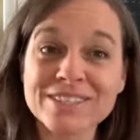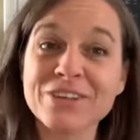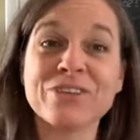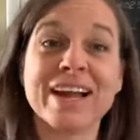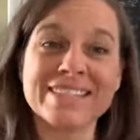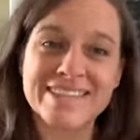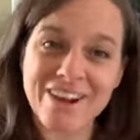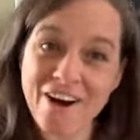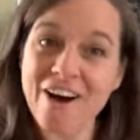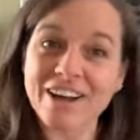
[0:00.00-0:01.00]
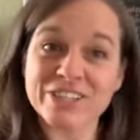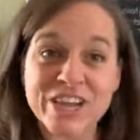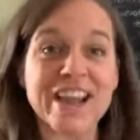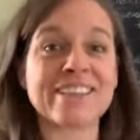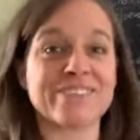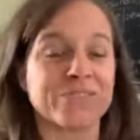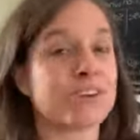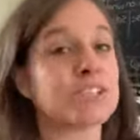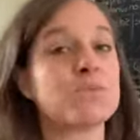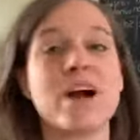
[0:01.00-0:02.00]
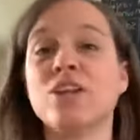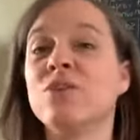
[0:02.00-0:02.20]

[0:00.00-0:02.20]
So you guys can all check the first one.